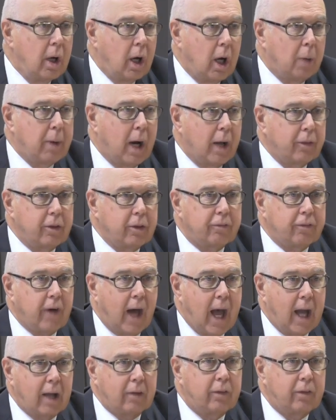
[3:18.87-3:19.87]
about the
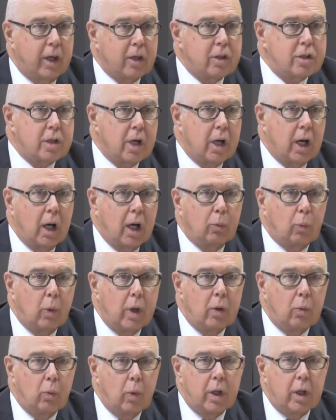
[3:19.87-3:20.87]
fact that
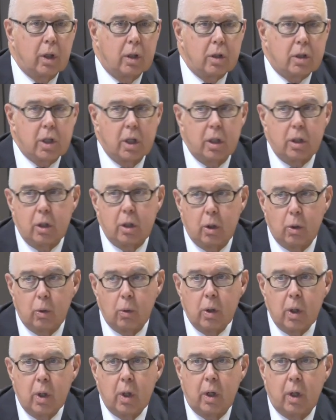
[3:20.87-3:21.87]
we continue